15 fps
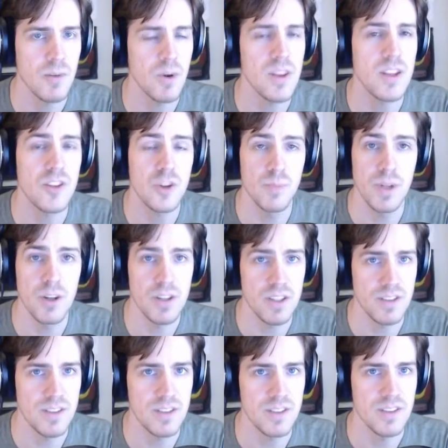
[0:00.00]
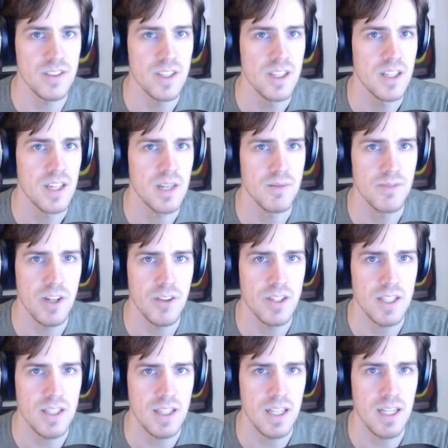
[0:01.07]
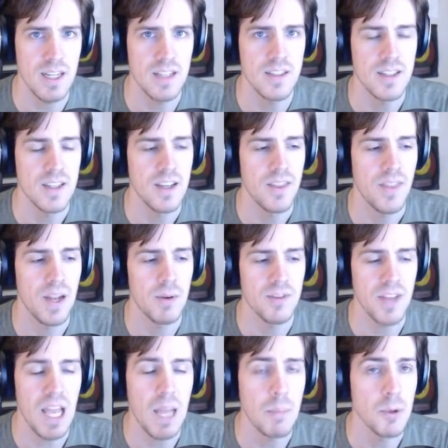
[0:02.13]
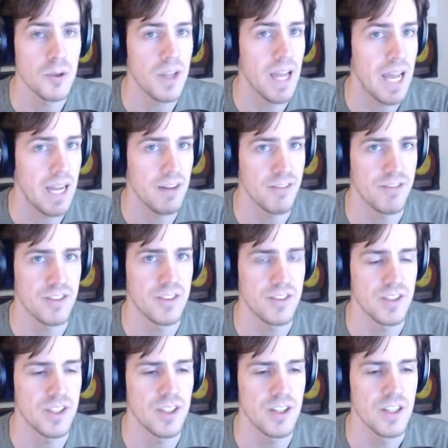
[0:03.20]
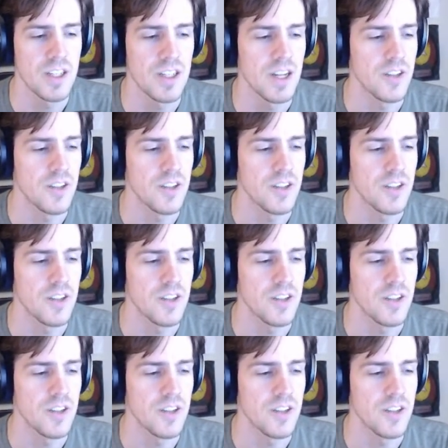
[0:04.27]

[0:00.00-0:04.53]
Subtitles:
one of the experiences I'm very glad that I was able to have this year.